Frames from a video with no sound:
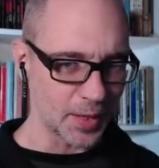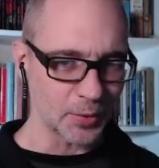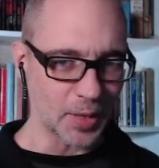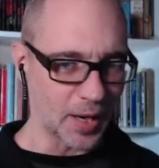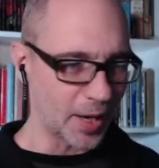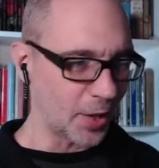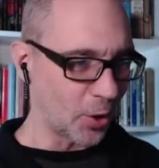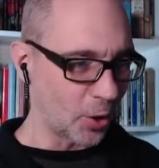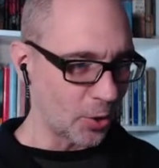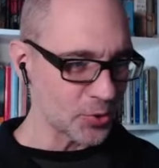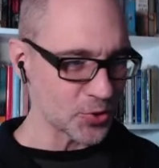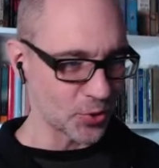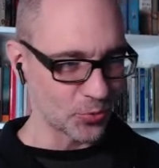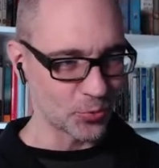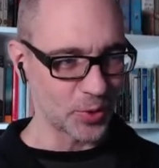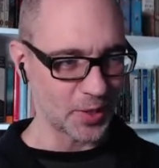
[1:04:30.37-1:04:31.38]
I also
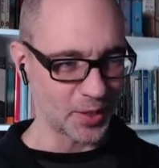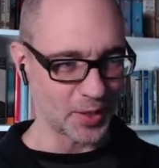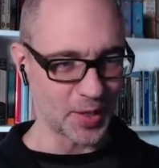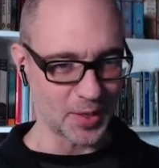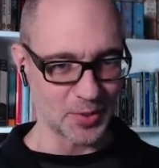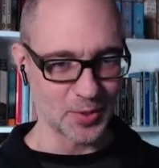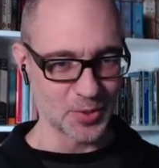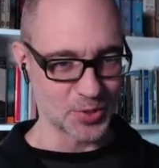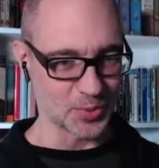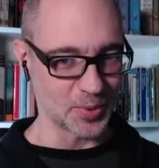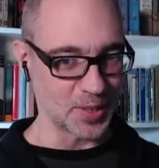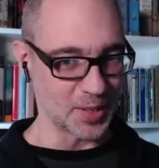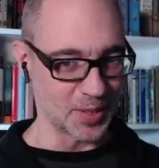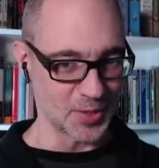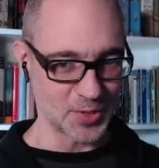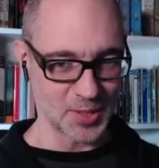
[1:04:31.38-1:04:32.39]
really like
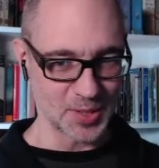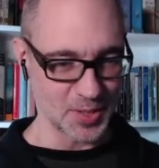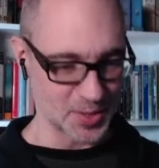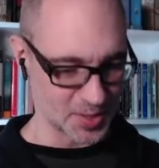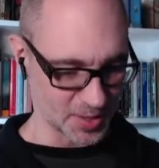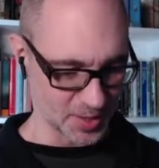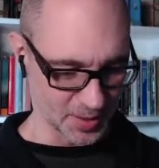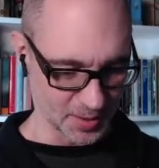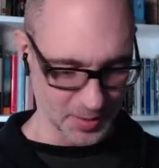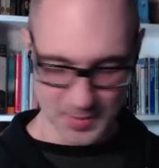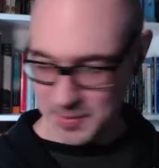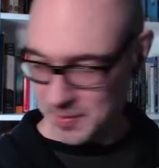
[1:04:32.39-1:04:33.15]
Nirjarini. She is I